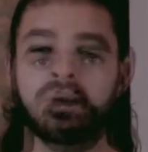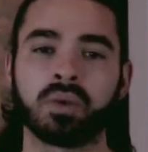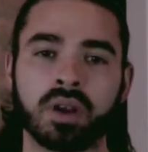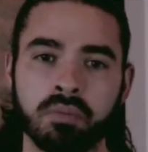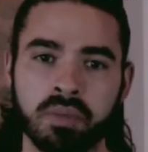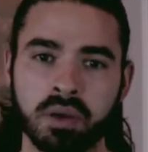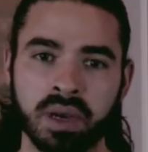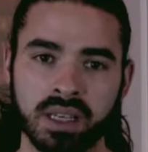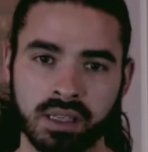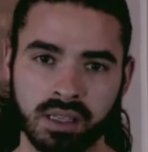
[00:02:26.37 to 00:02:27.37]
We wanted to
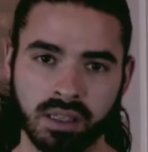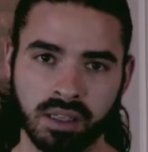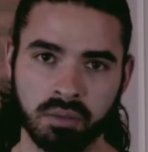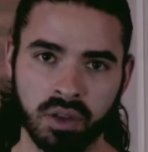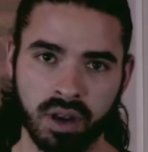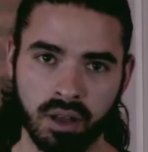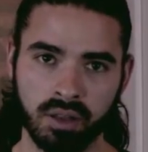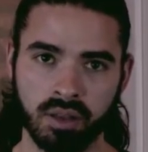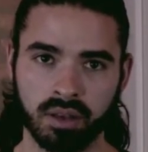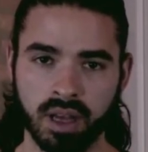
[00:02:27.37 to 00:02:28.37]
minimize some of their health
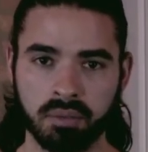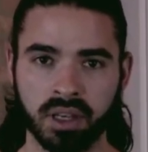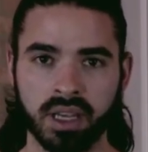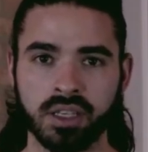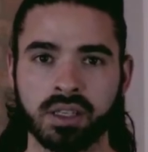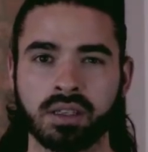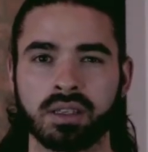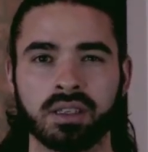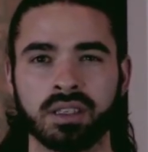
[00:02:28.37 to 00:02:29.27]
complications,